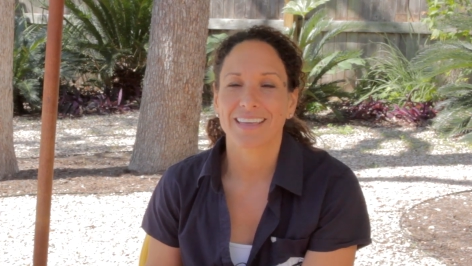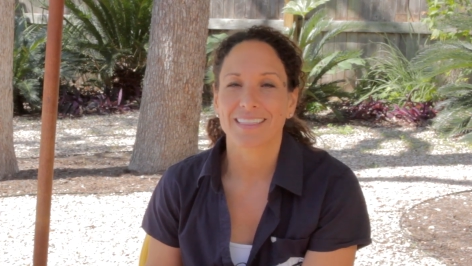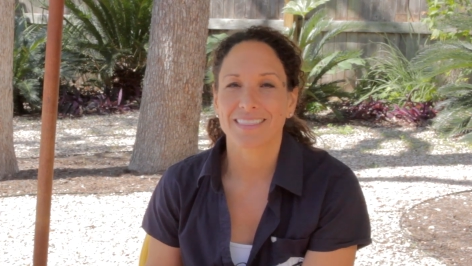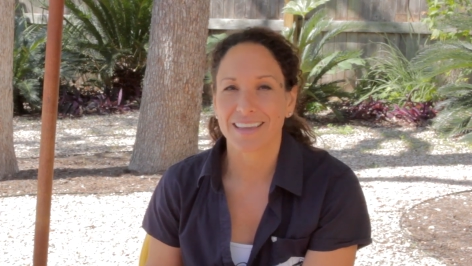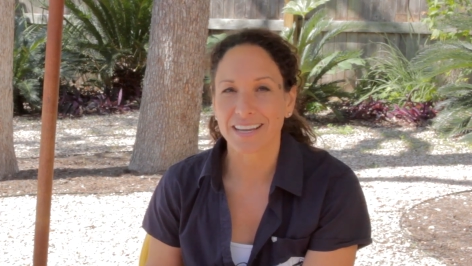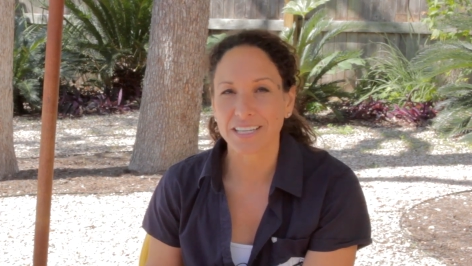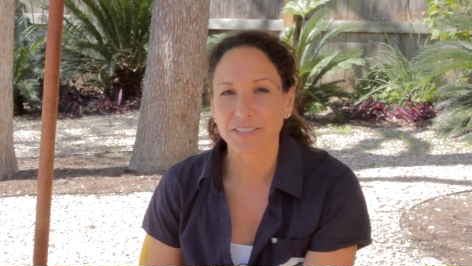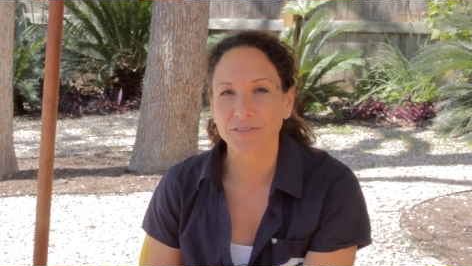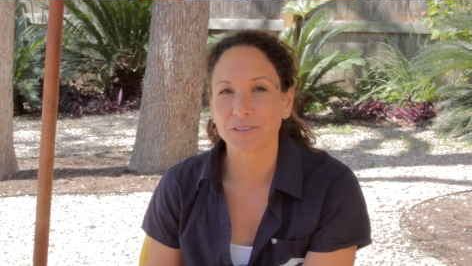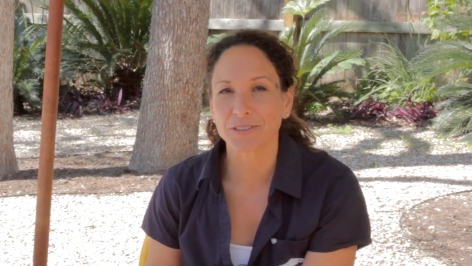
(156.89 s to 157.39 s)

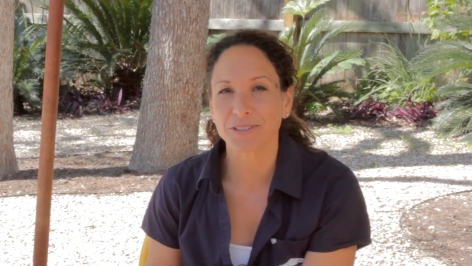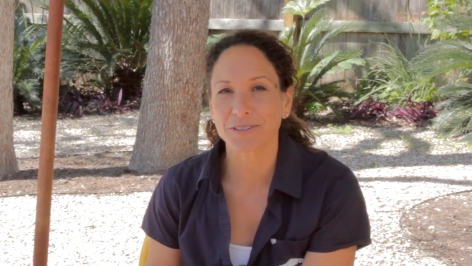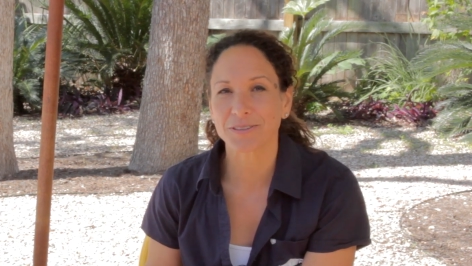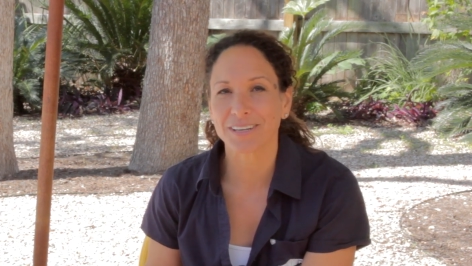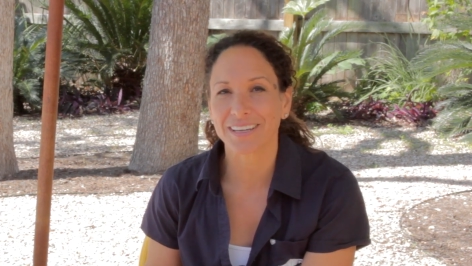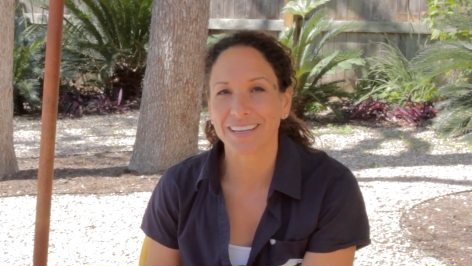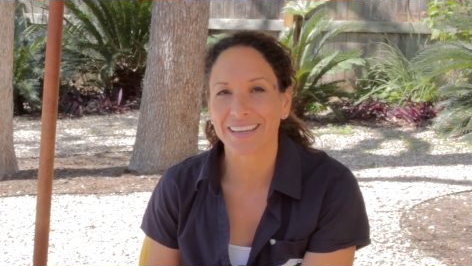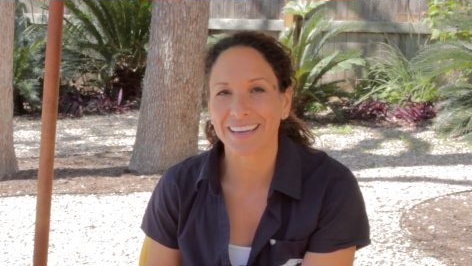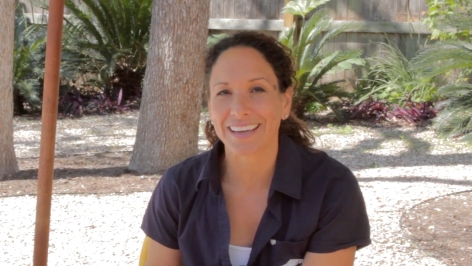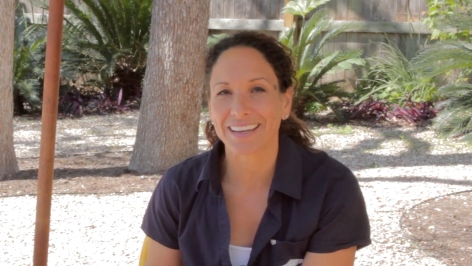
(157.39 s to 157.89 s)
Thanks for
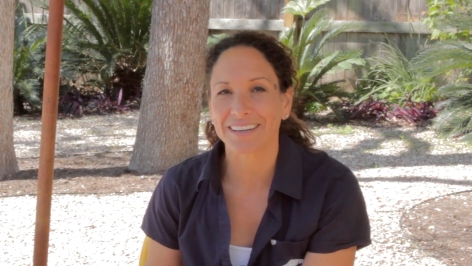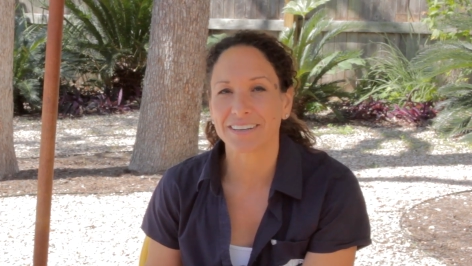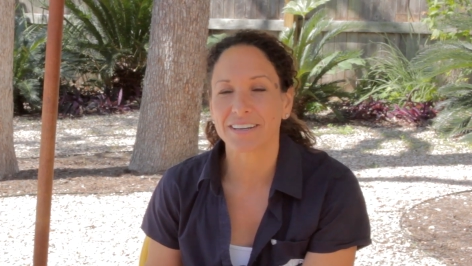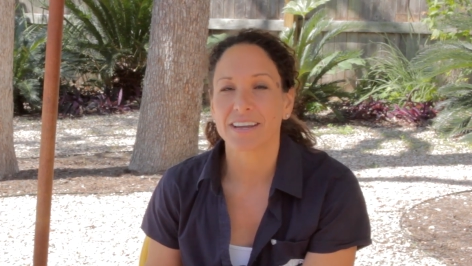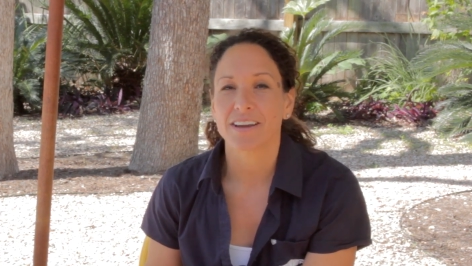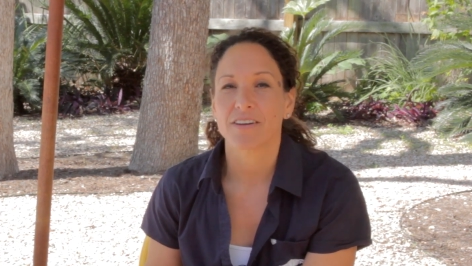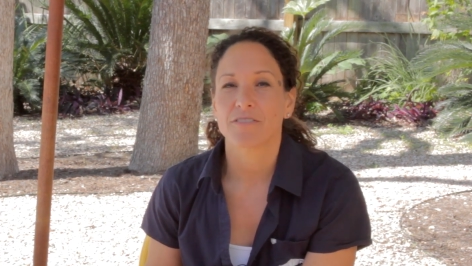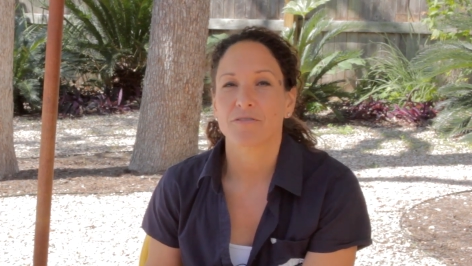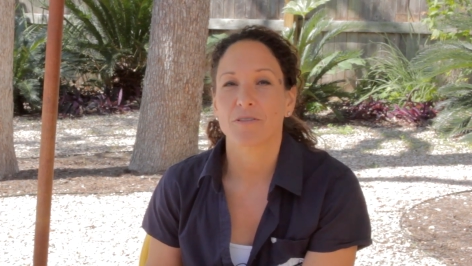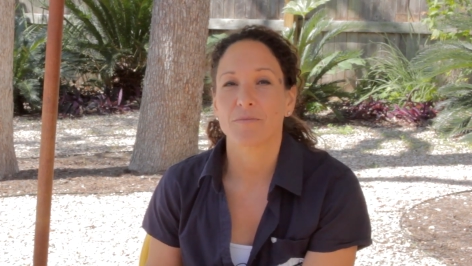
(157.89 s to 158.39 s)
tuning in.
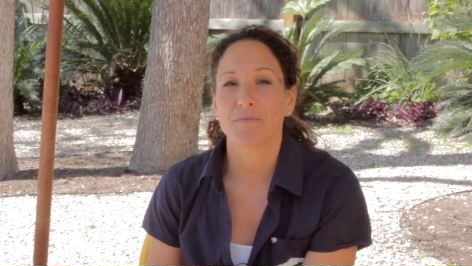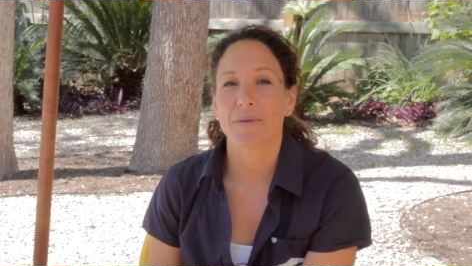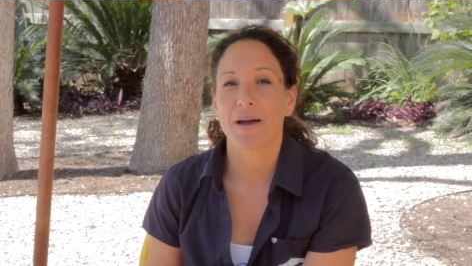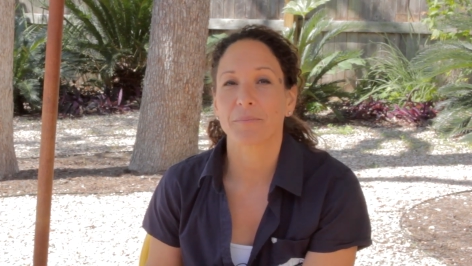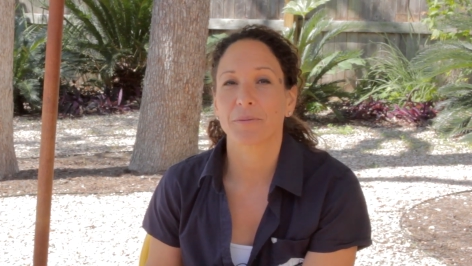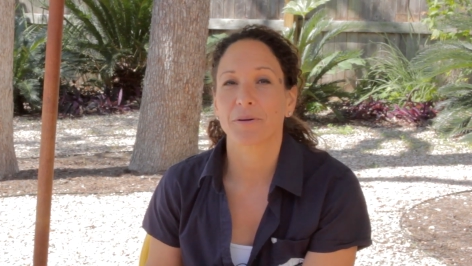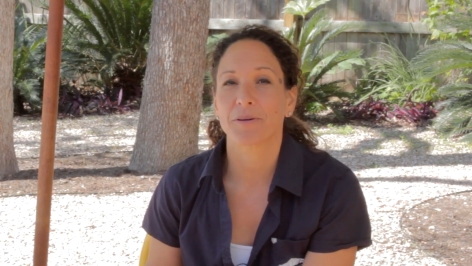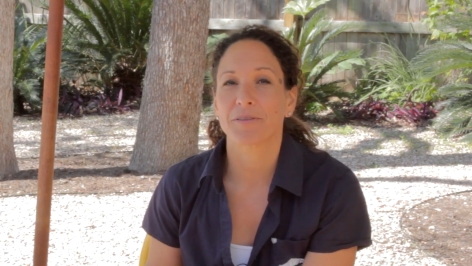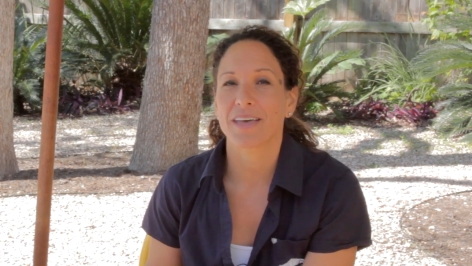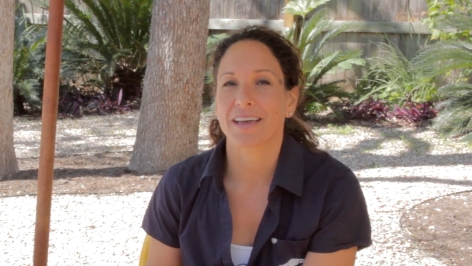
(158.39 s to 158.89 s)
Remember